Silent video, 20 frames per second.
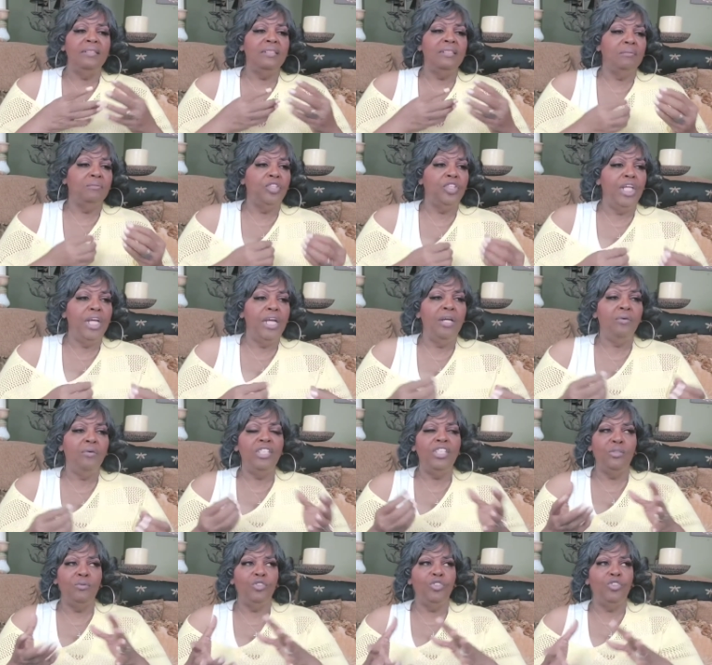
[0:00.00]
some
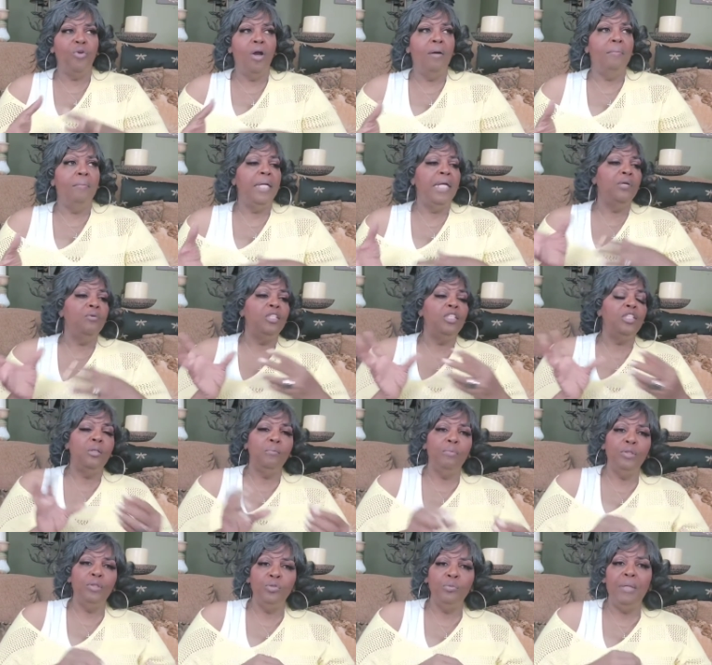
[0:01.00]
cherries, some strawberries,
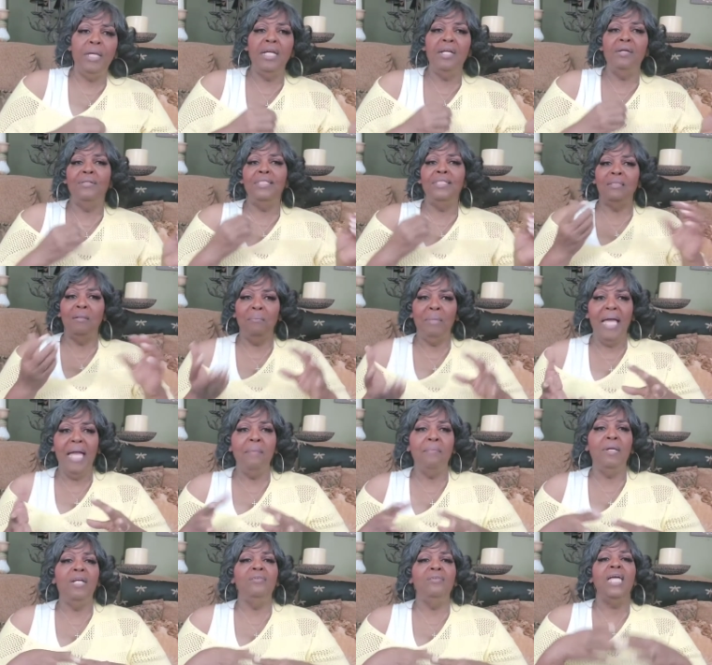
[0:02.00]
some blueberries, some
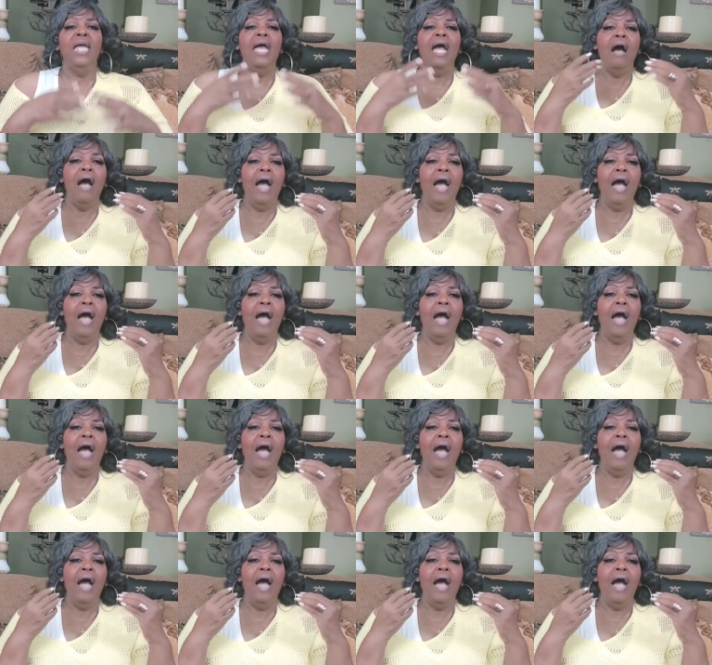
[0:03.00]
blackberries.